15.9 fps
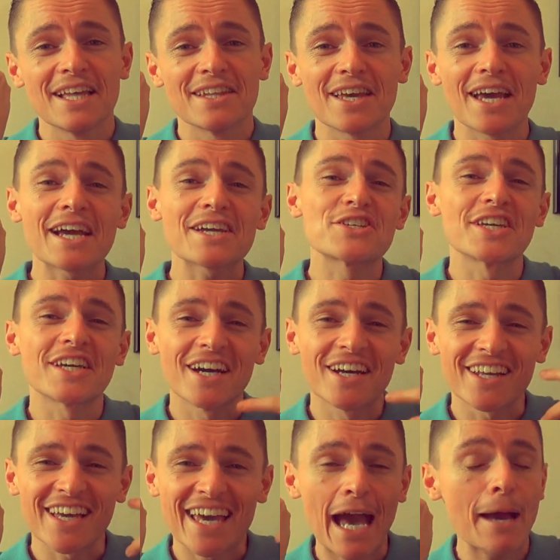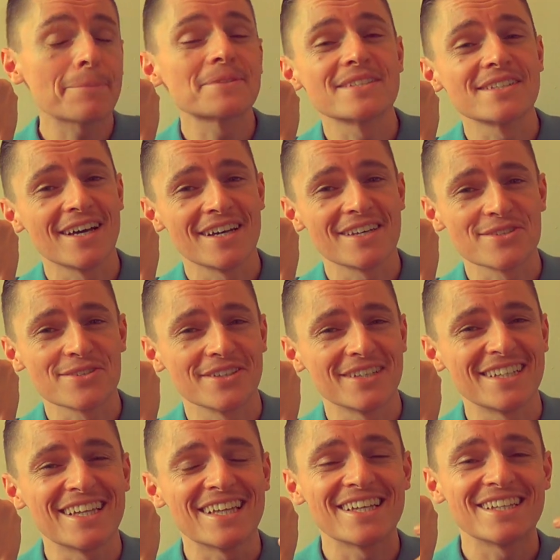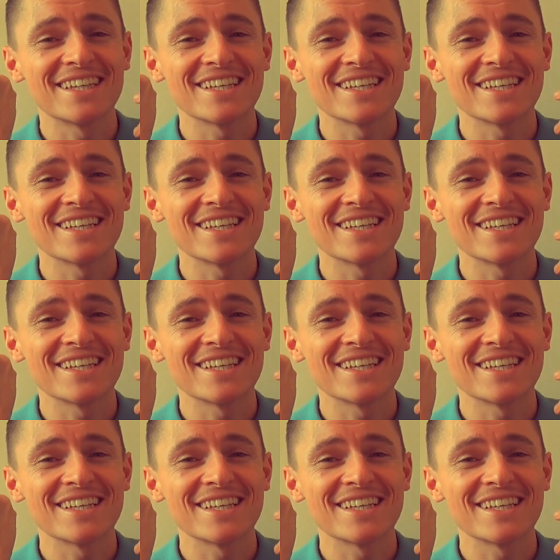they actually kind of capitalized on it.